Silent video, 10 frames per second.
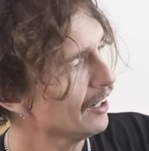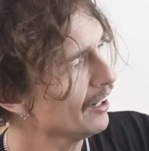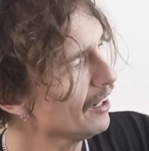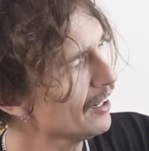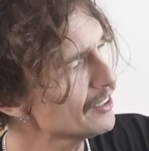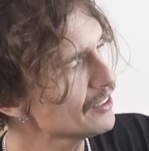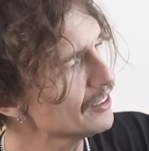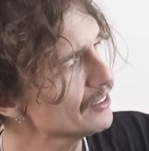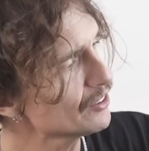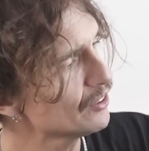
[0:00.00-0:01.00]
I
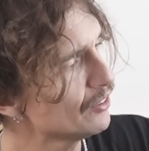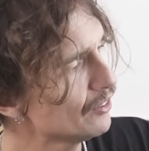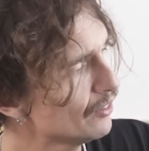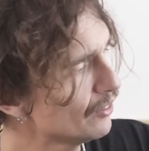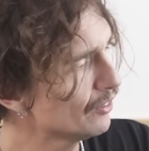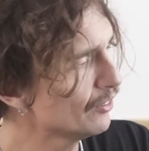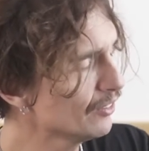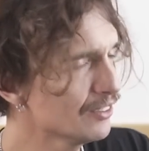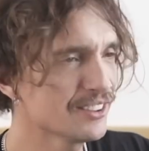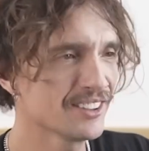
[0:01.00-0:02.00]
just called
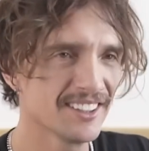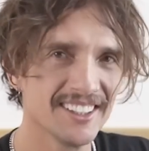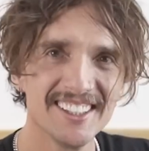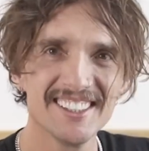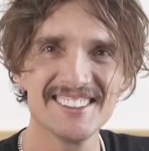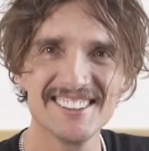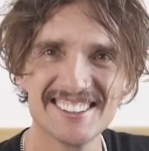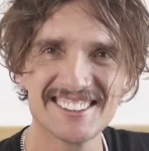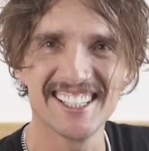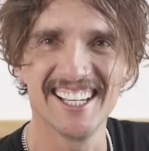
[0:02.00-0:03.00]
to
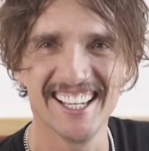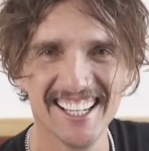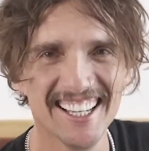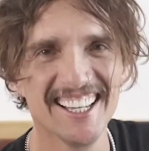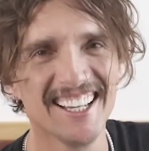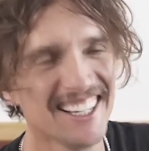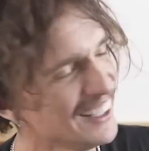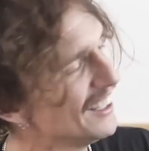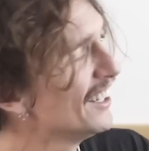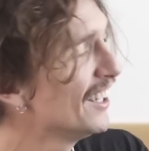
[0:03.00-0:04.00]

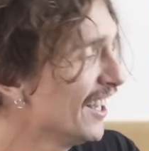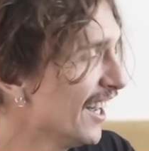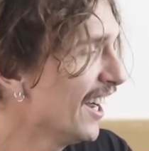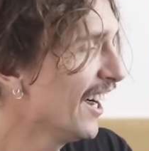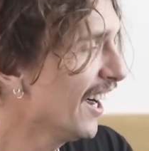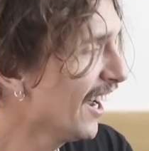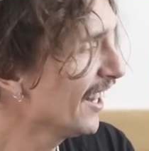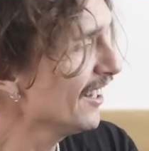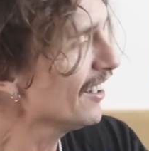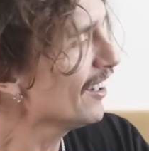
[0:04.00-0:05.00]
say
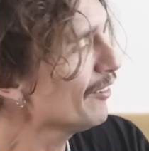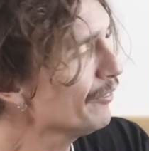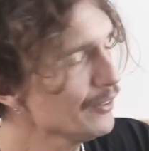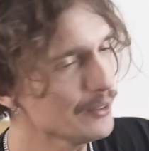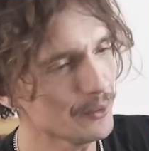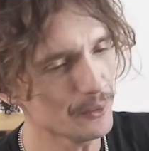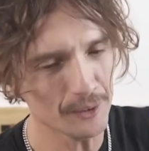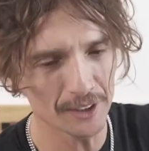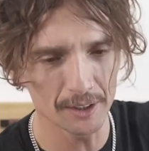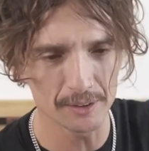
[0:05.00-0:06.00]
I love you.
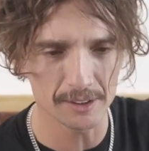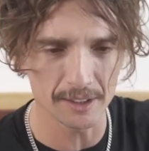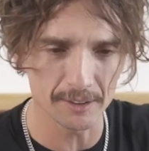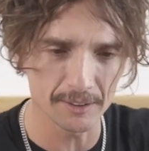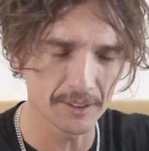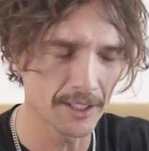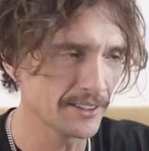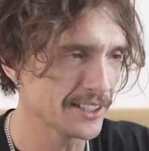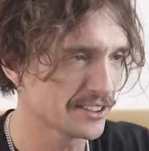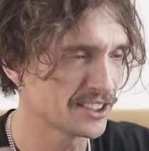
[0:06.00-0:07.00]
You know, like
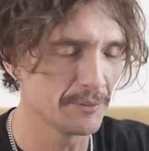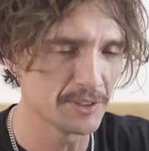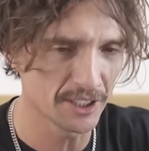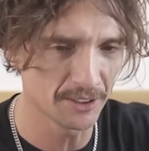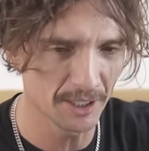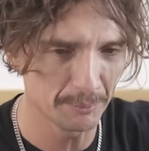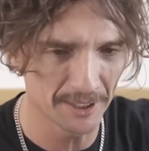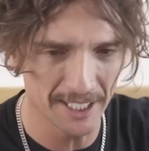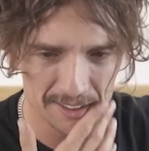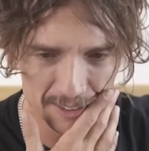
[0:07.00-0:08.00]
that's a semitone up,
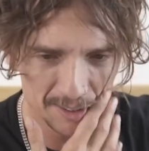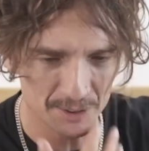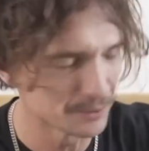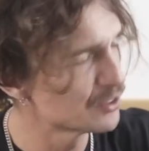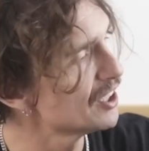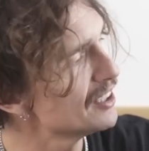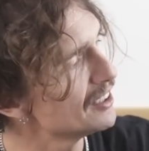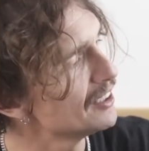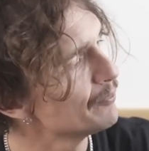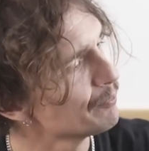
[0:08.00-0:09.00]
and it has that sort of
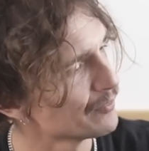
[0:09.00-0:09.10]
cheesy...